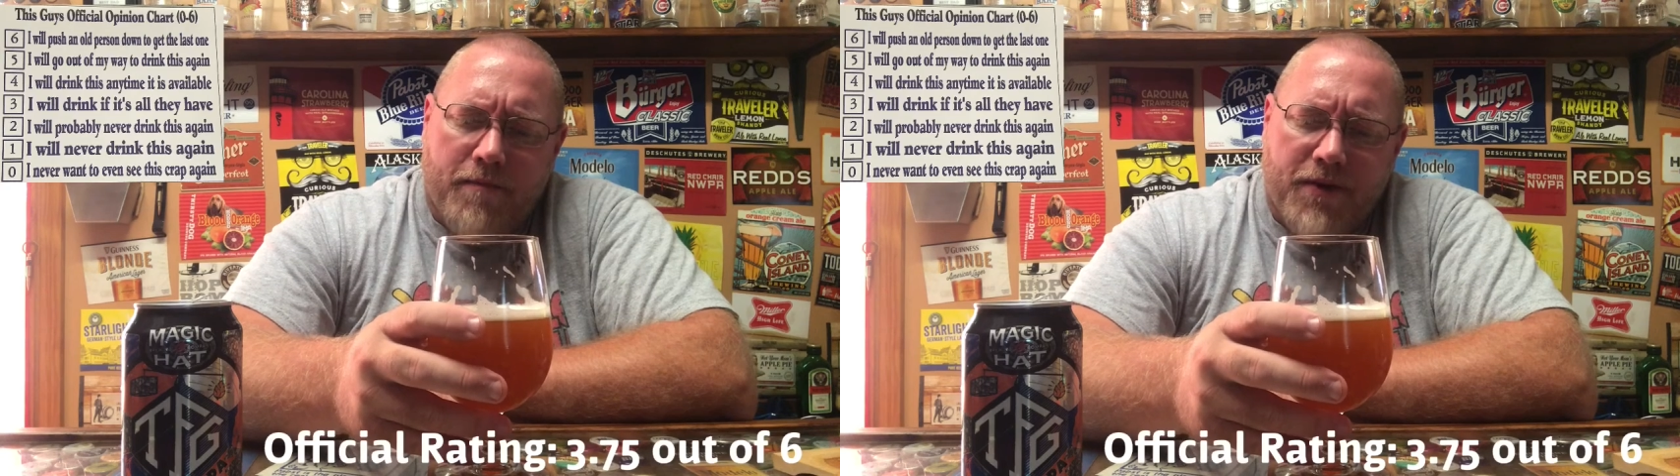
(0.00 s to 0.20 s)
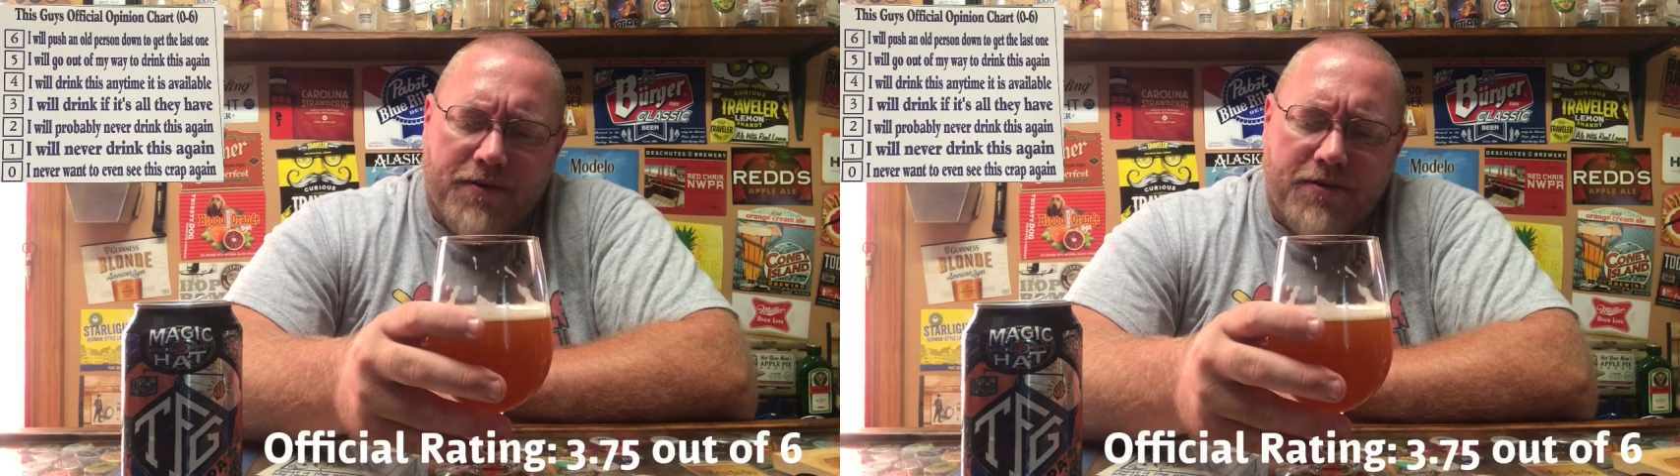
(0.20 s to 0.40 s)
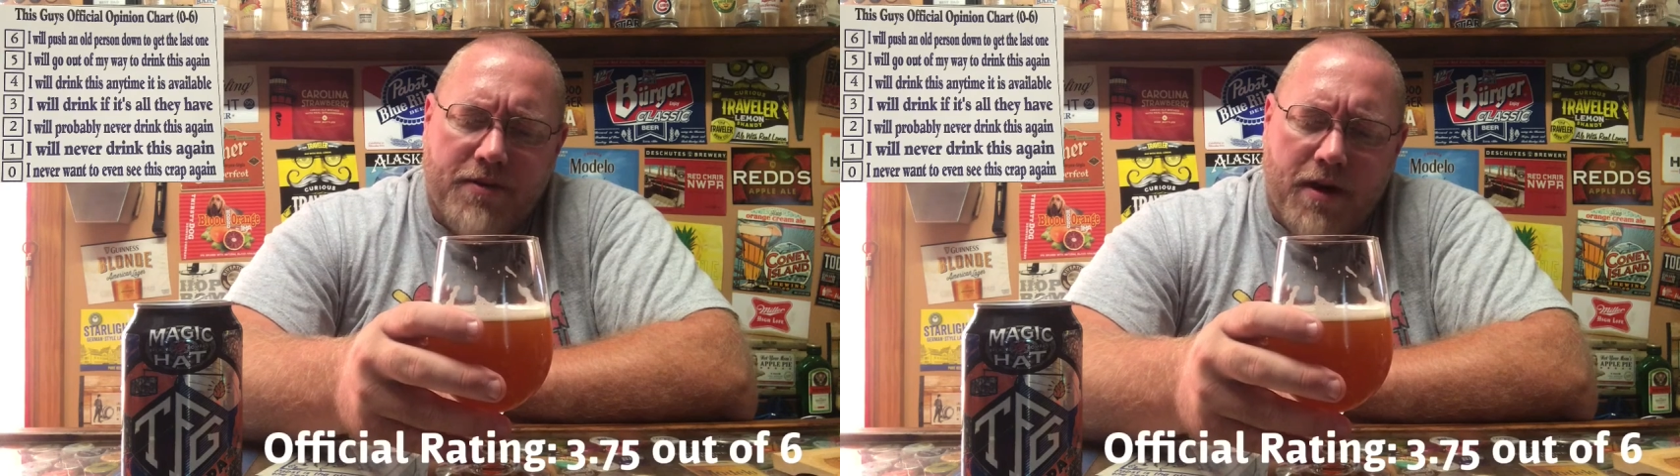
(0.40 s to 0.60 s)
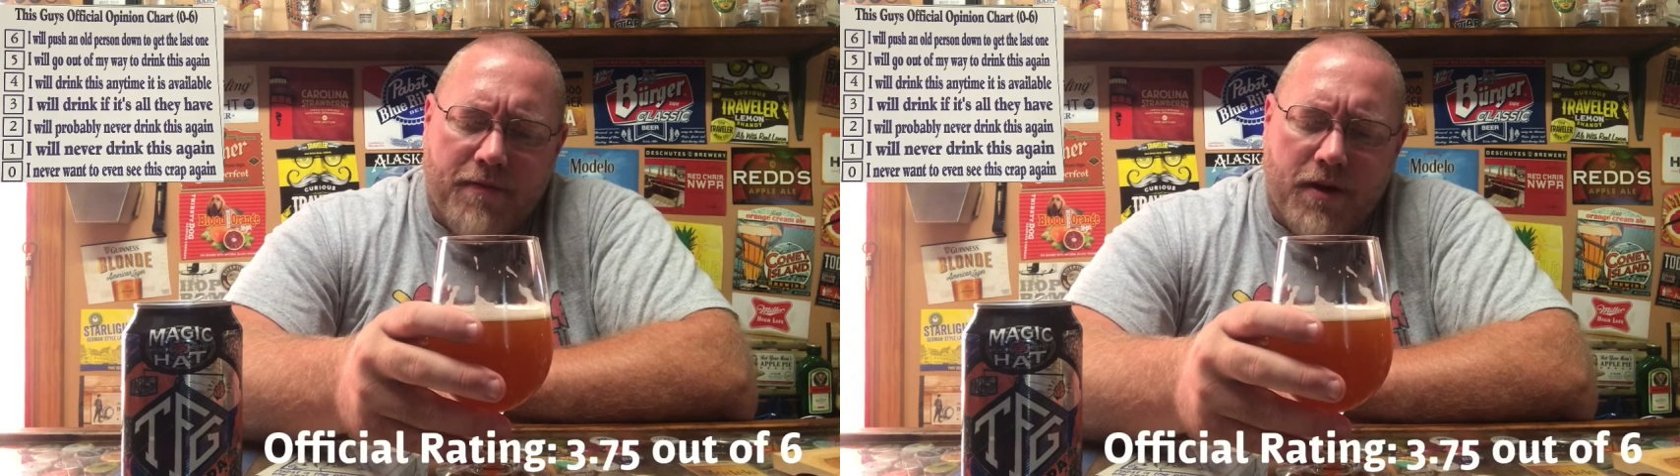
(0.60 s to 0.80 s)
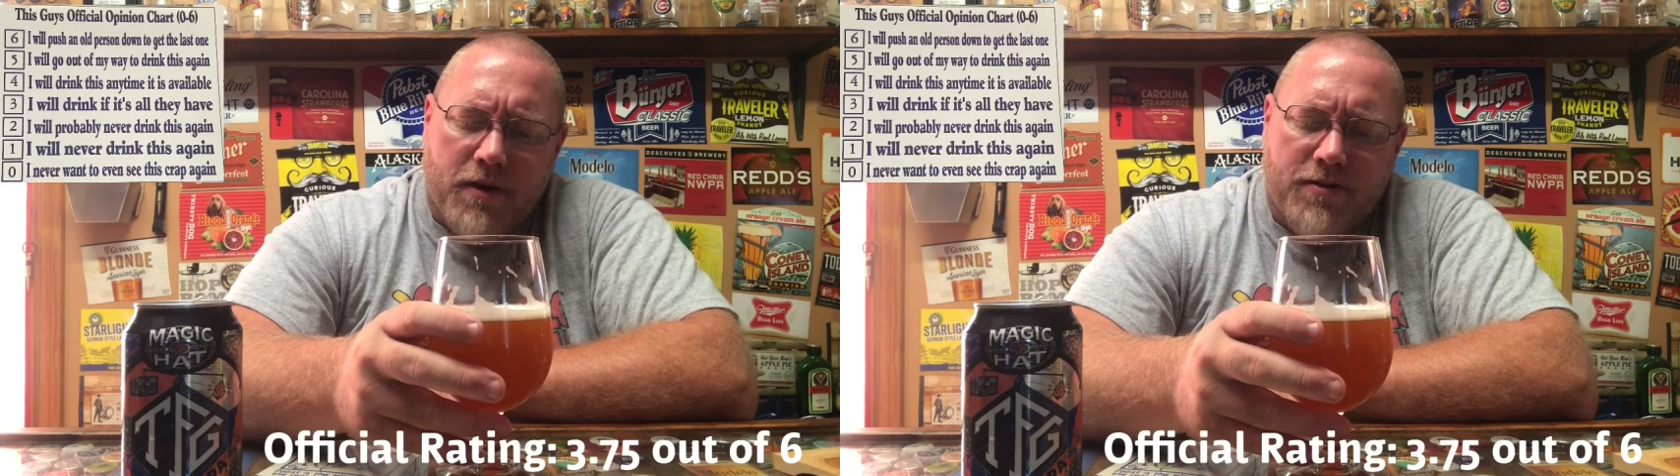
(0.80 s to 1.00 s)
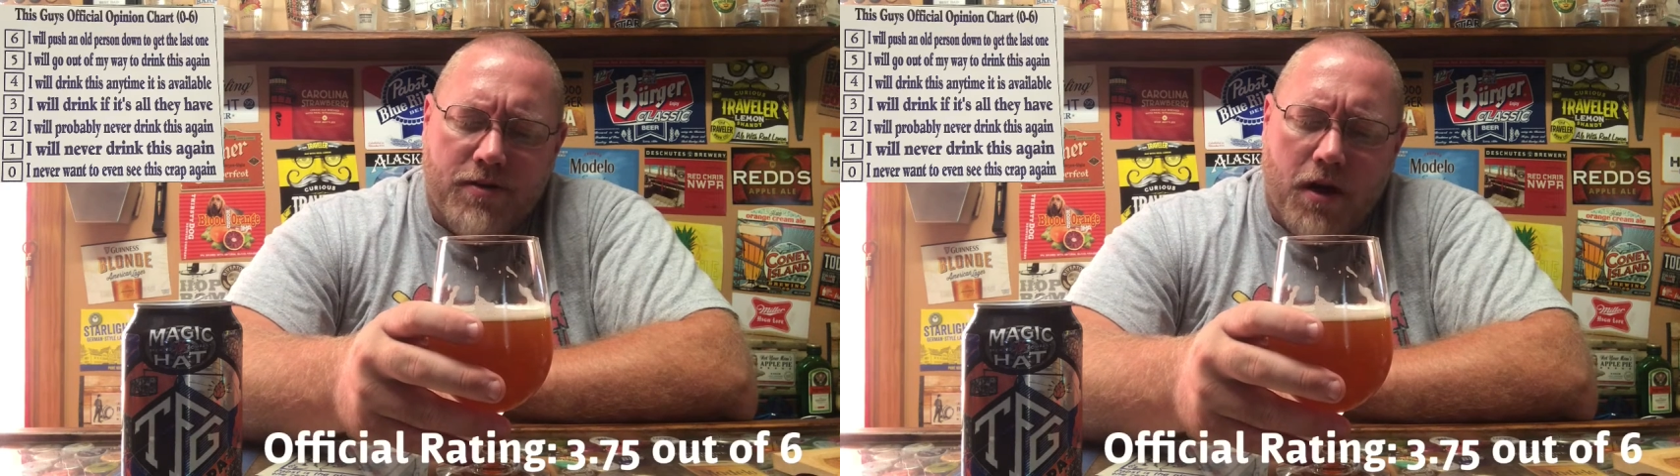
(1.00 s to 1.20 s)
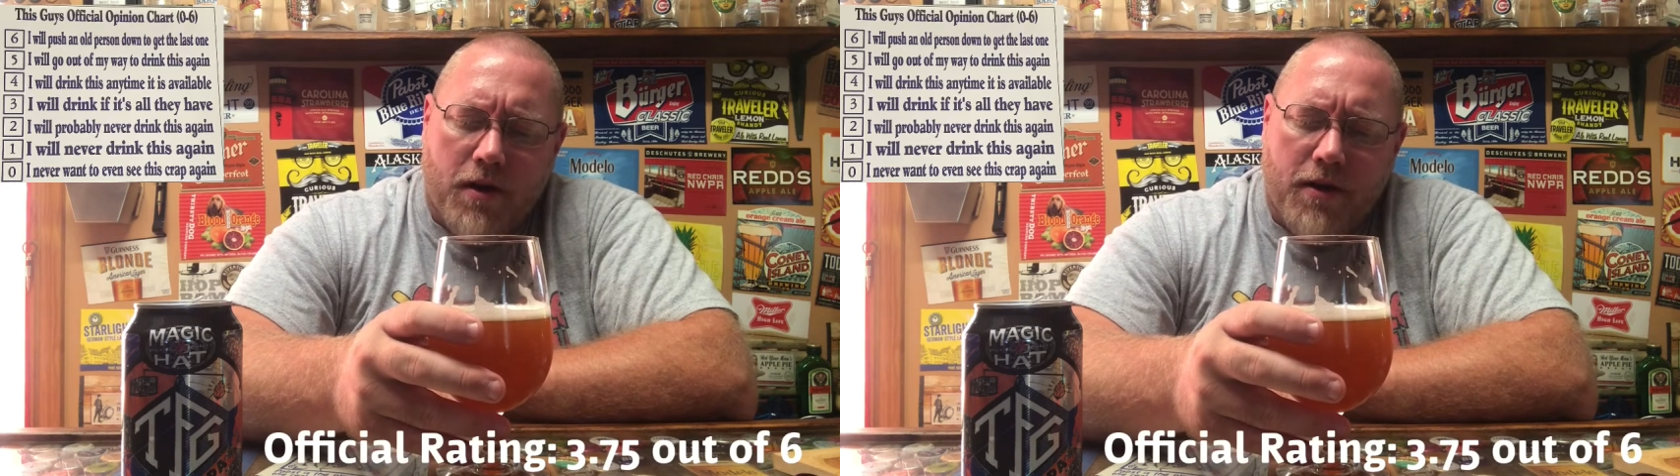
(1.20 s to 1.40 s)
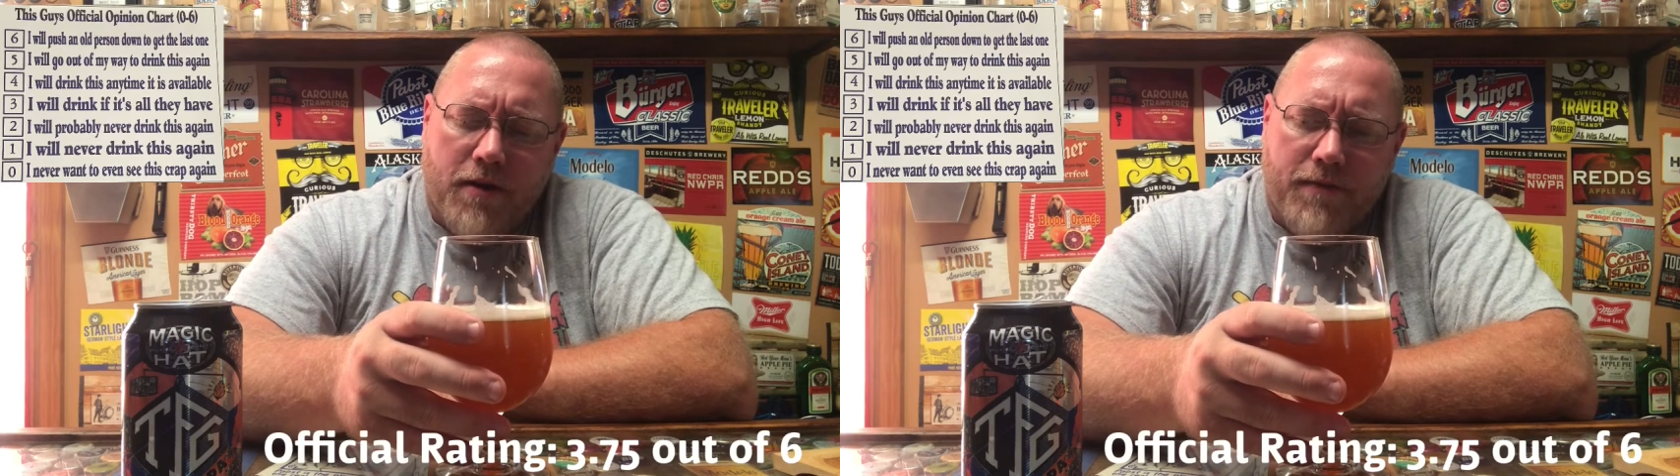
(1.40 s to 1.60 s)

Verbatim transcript: This is definitely solid.